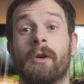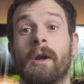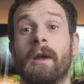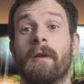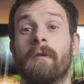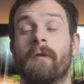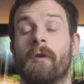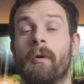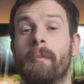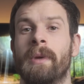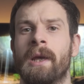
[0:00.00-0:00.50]

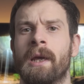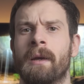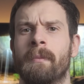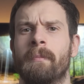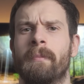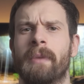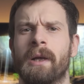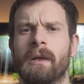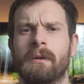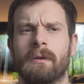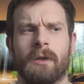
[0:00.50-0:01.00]
great for being
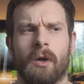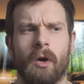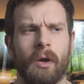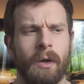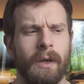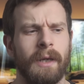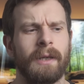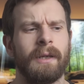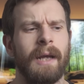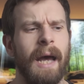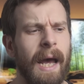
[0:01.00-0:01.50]
built
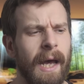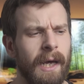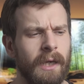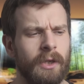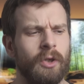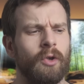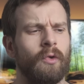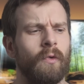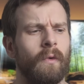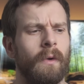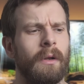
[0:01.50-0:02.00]
on an
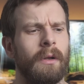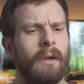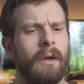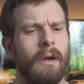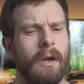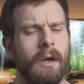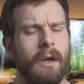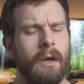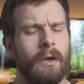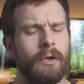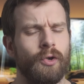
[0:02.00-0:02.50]
actual
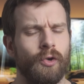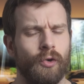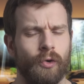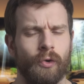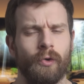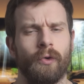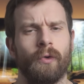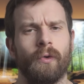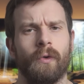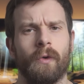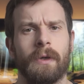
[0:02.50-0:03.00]

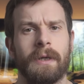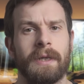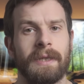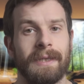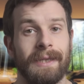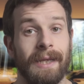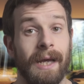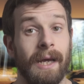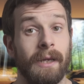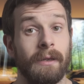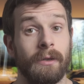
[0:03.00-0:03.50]
true
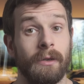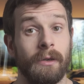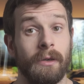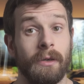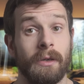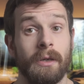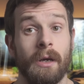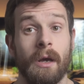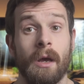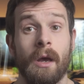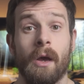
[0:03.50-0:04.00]

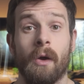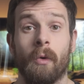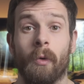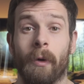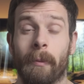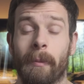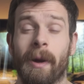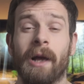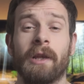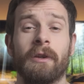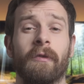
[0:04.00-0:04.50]
standard
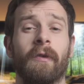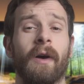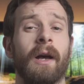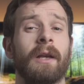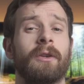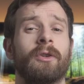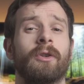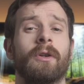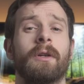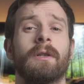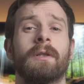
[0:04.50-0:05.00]
where
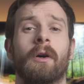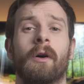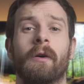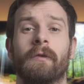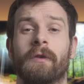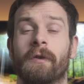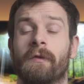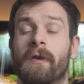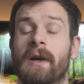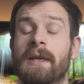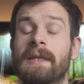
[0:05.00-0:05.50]
manufacturers of
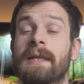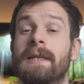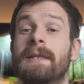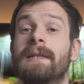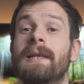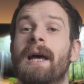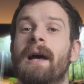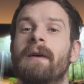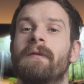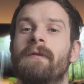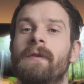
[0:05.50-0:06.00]

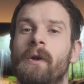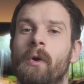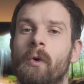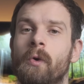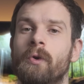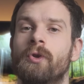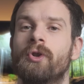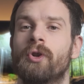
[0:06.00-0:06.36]
devices have no